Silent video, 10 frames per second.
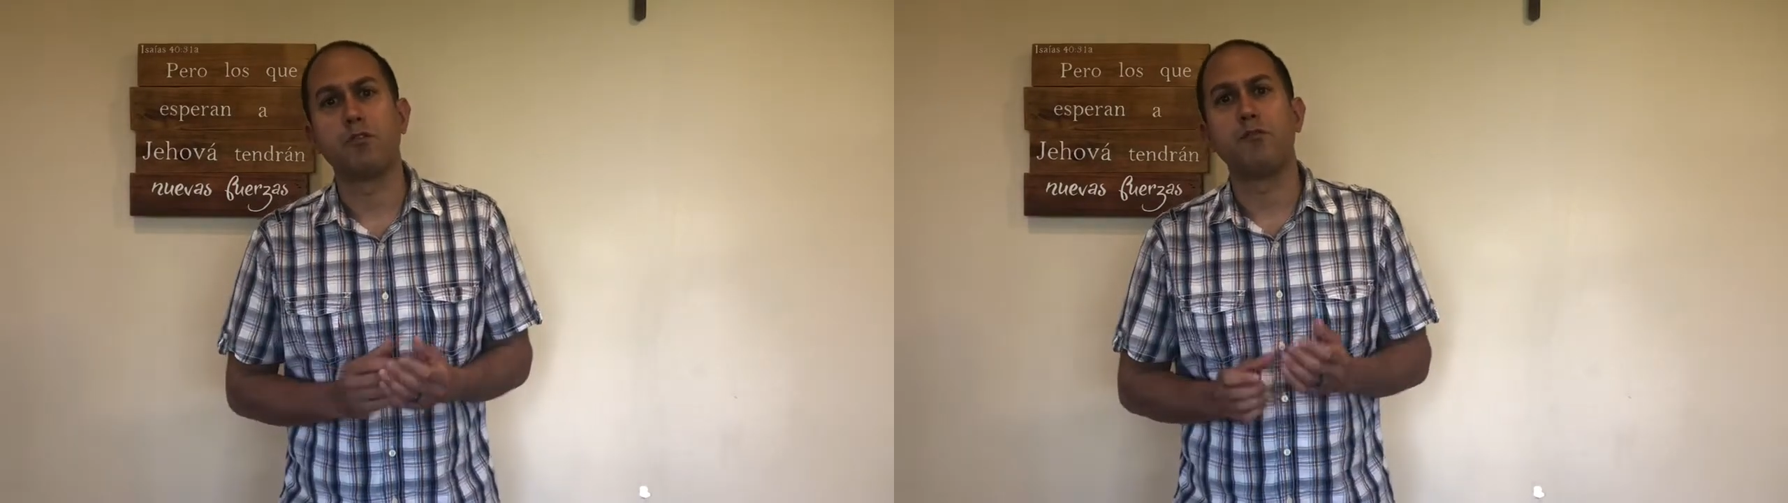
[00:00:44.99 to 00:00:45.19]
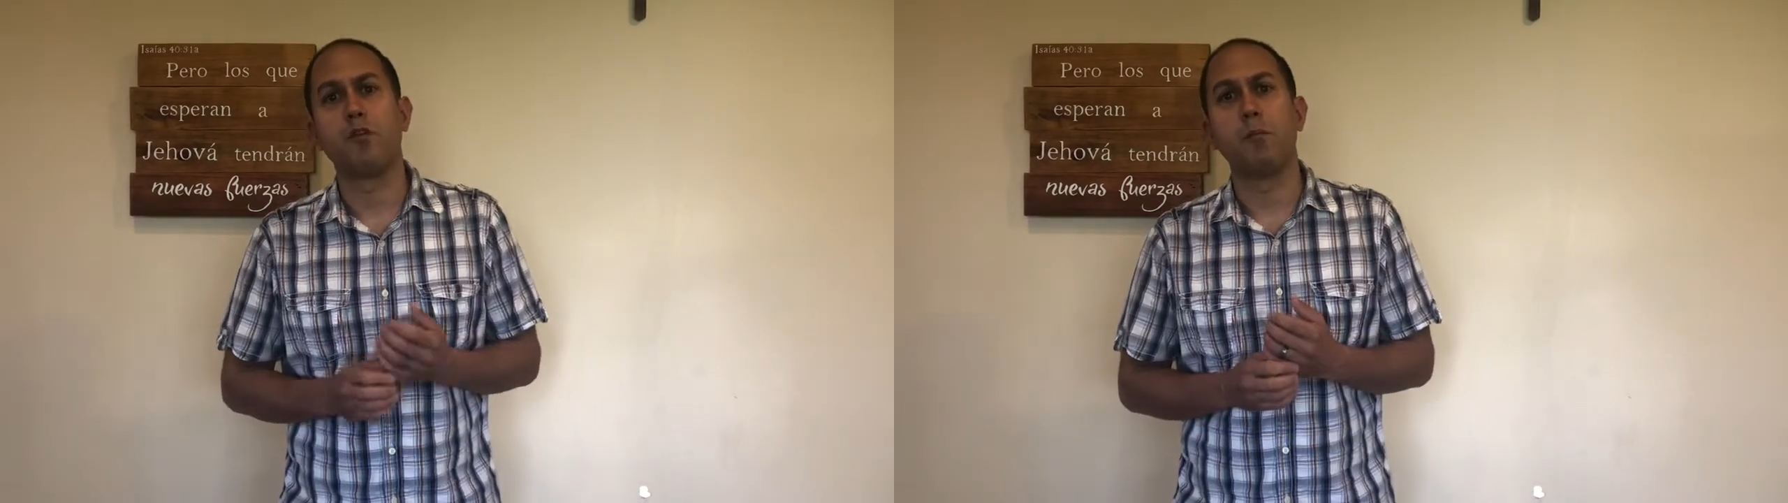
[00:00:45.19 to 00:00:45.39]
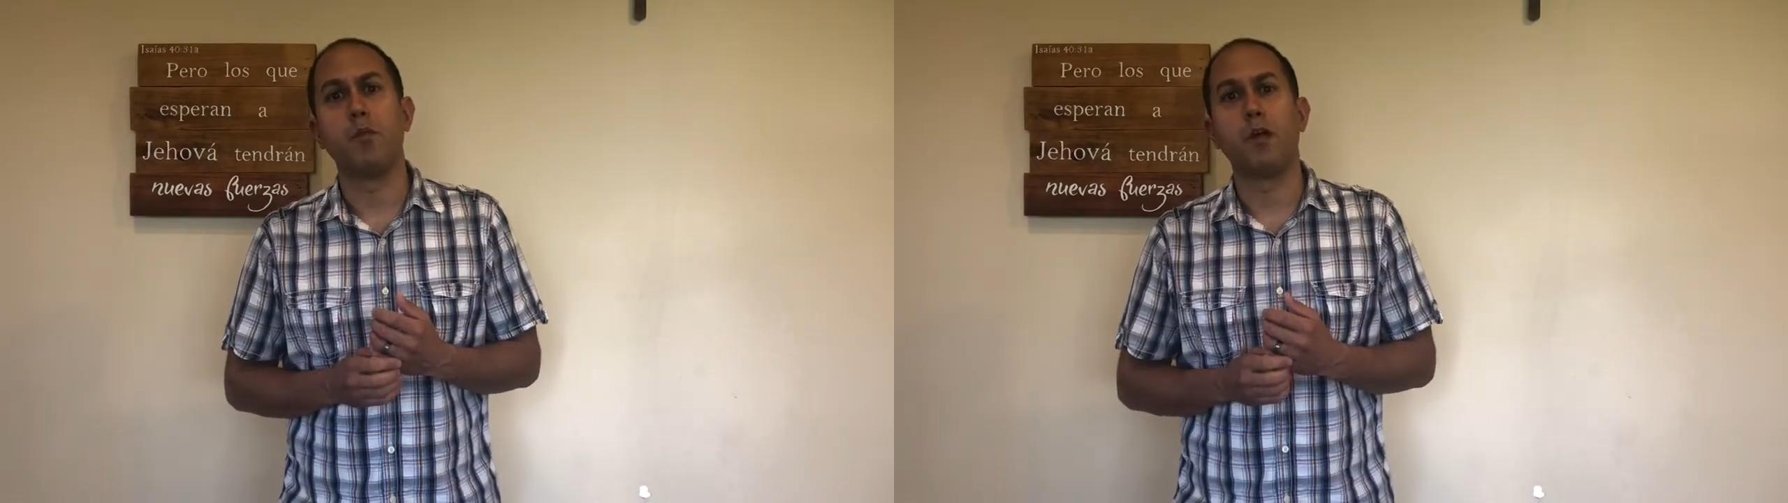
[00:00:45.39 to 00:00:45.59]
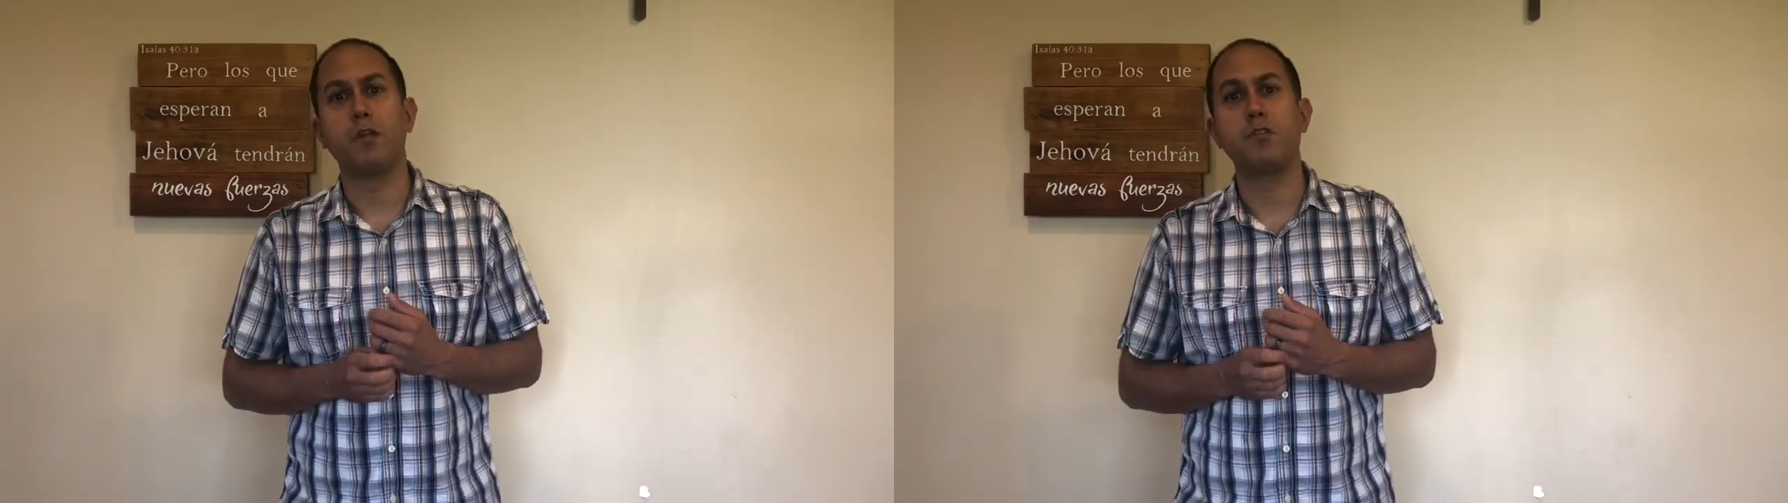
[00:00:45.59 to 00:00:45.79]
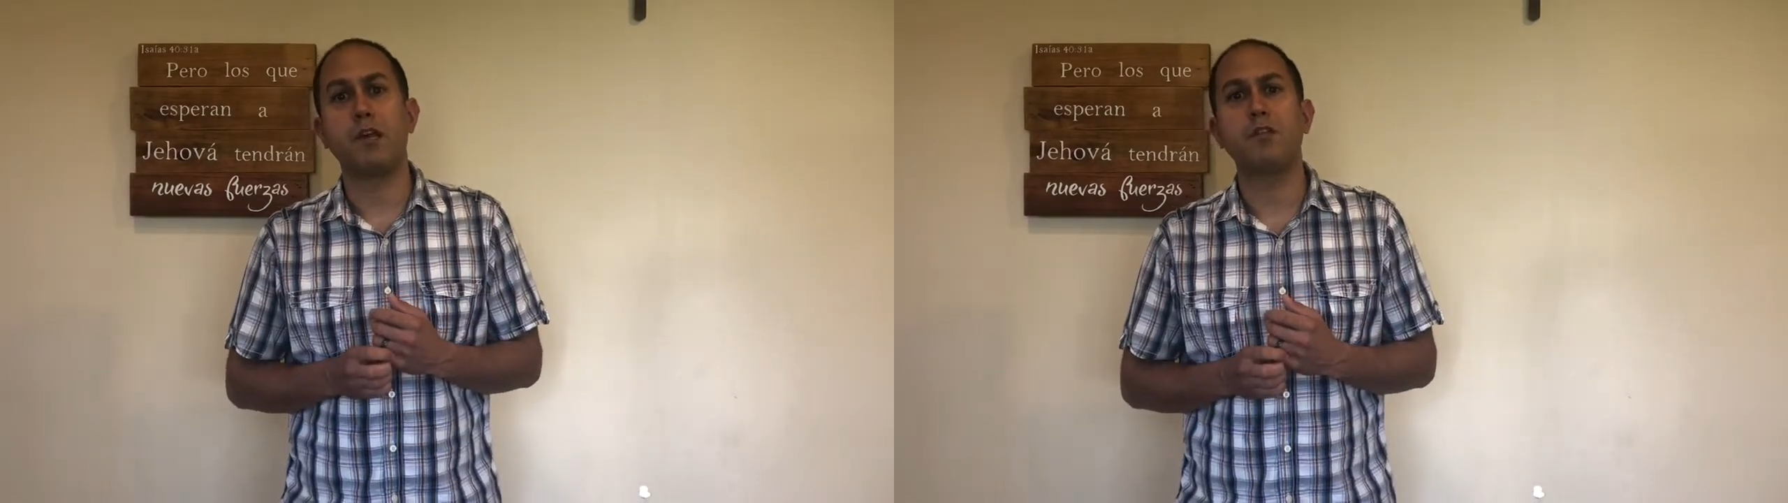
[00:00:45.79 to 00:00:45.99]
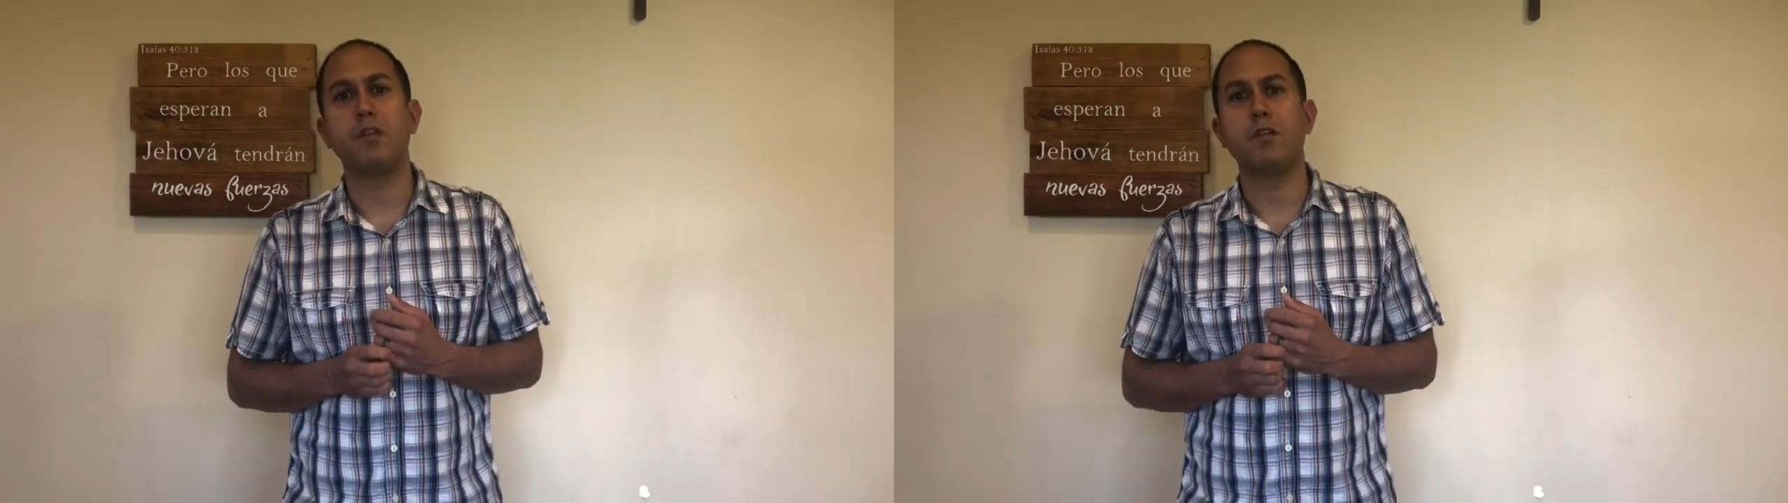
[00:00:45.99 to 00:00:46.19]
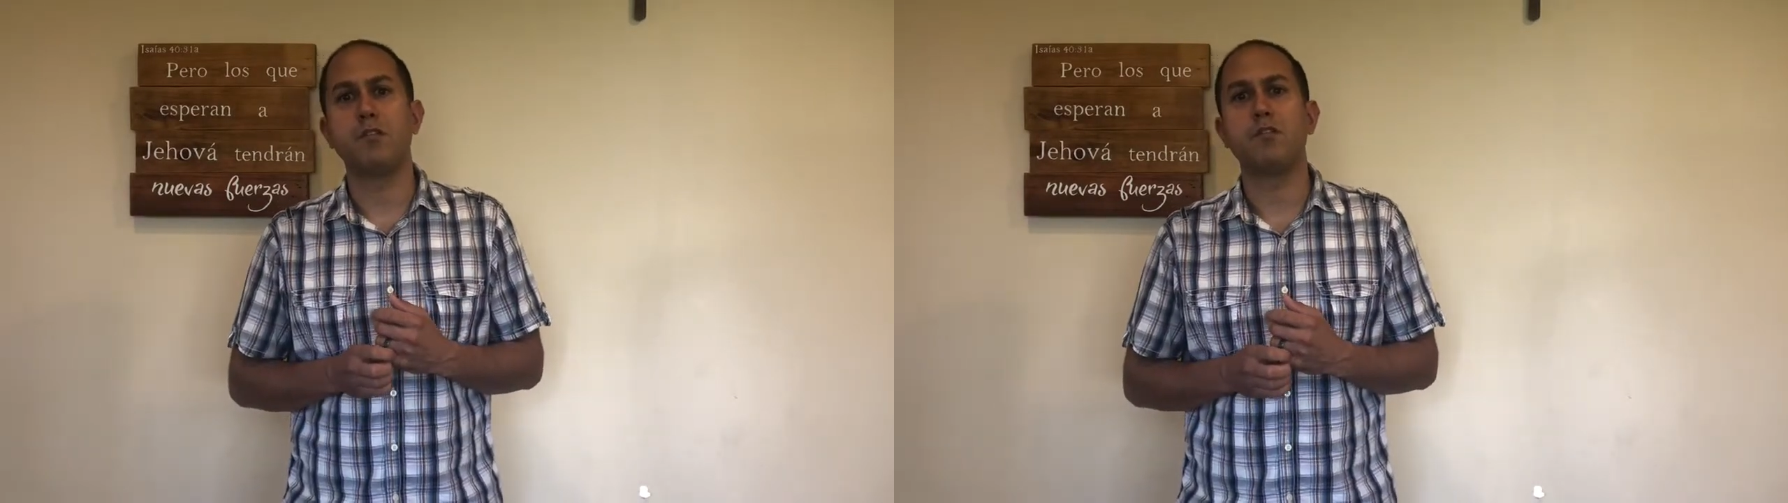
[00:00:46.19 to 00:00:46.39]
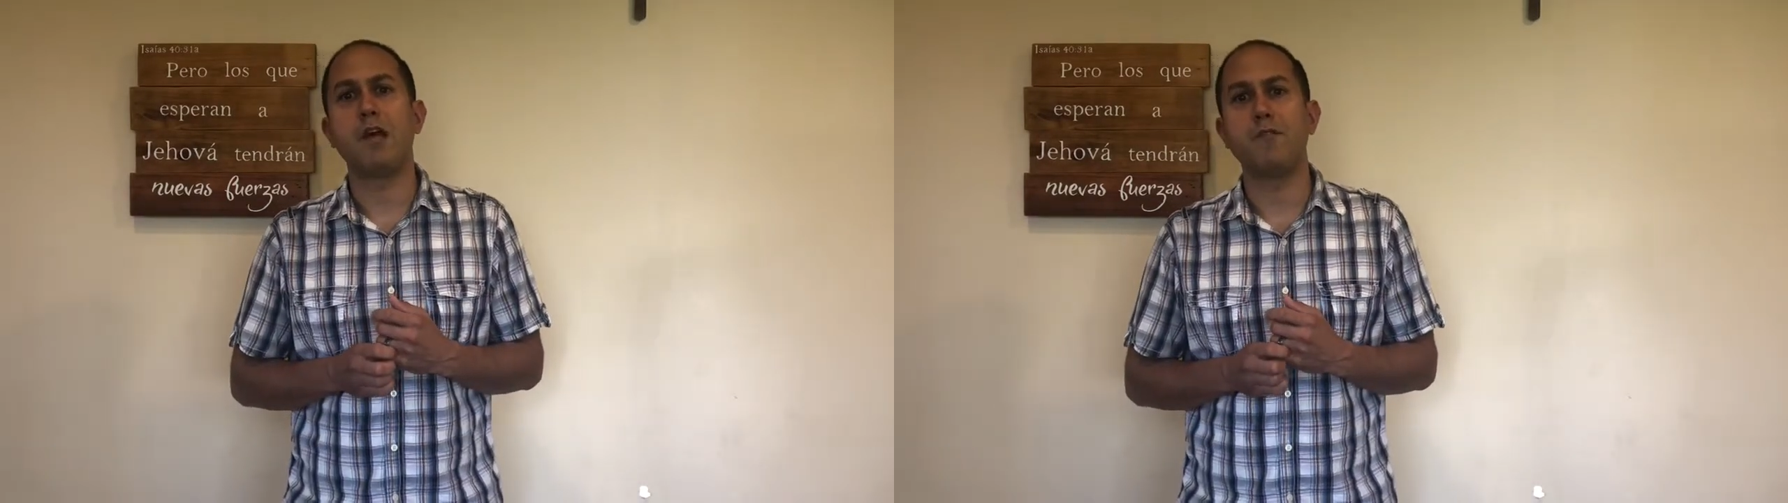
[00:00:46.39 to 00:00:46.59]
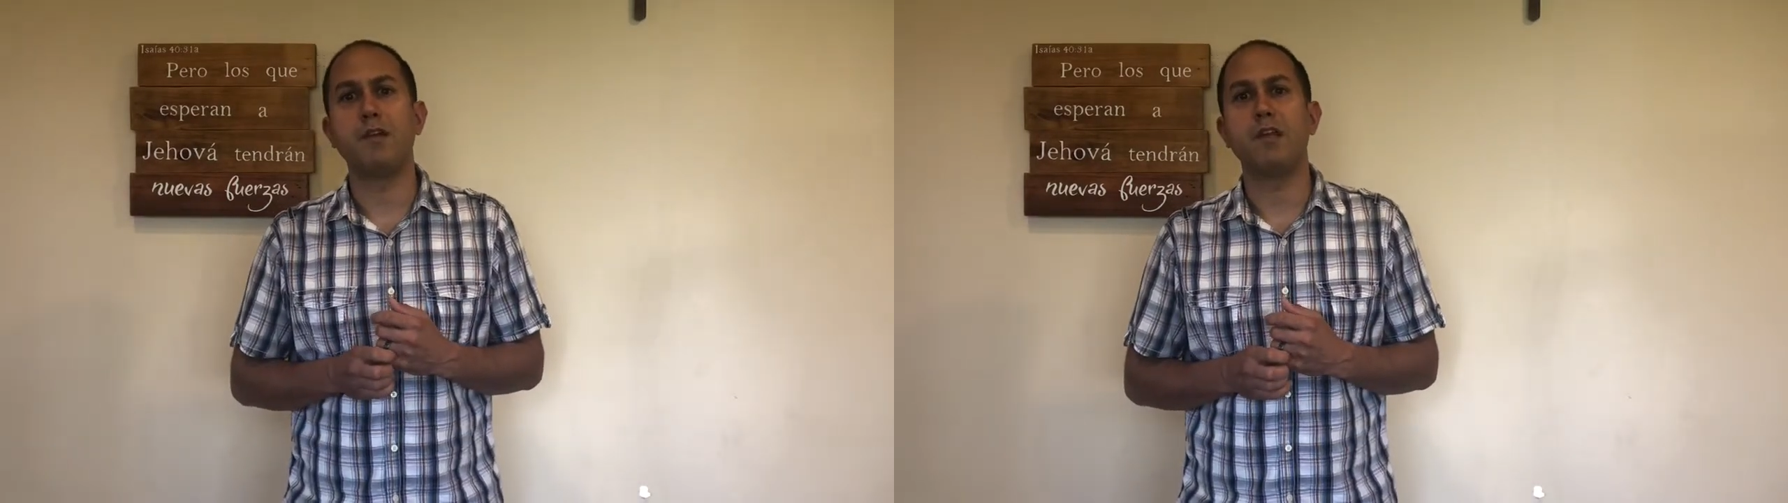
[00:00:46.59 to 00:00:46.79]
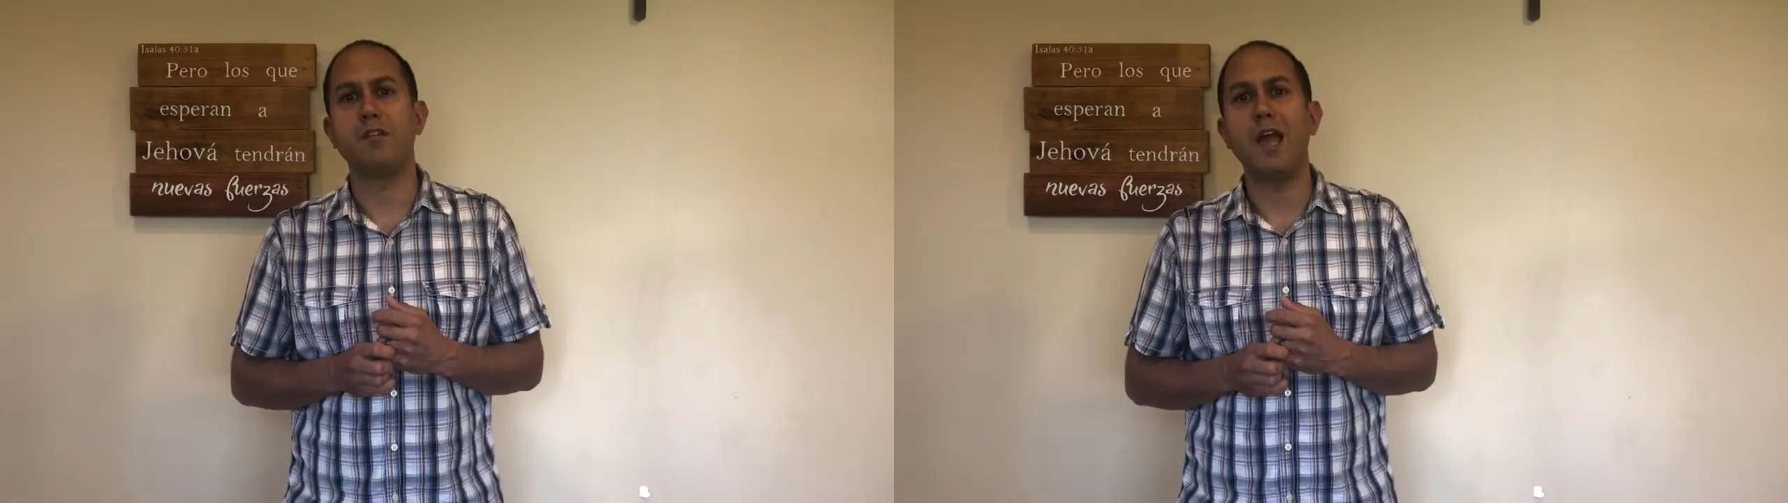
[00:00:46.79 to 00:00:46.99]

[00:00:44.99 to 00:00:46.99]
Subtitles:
from the 60s and 70s and